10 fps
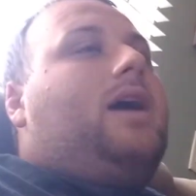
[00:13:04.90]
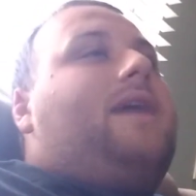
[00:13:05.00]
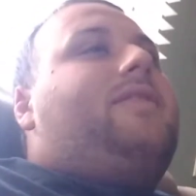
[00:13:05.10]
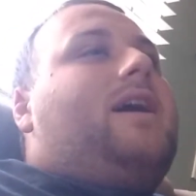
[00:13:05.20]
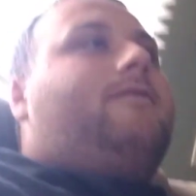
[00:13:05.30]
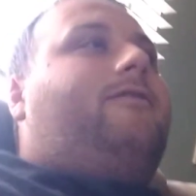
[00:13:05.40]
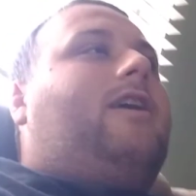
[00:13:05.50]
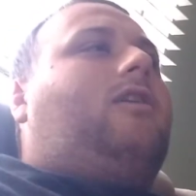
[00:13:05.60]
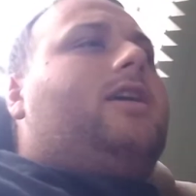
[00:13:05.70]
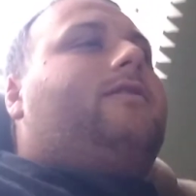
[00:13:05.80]
had that
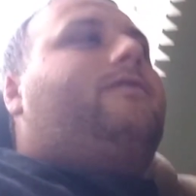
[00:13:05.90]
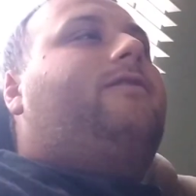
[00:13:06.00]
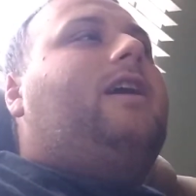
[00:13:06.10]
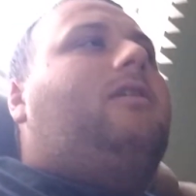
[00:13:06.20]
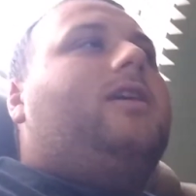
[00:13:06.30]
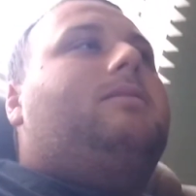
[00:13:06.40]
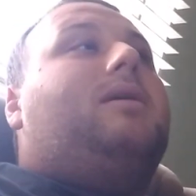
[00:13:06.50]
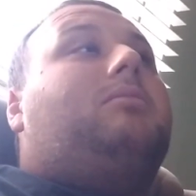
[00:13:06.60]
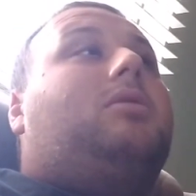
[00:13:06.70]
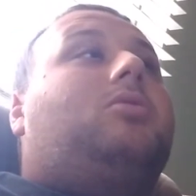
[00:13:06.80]
very, very
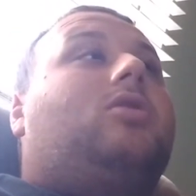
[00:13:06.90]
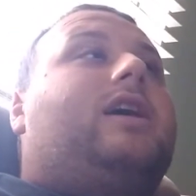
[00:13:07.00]
memorable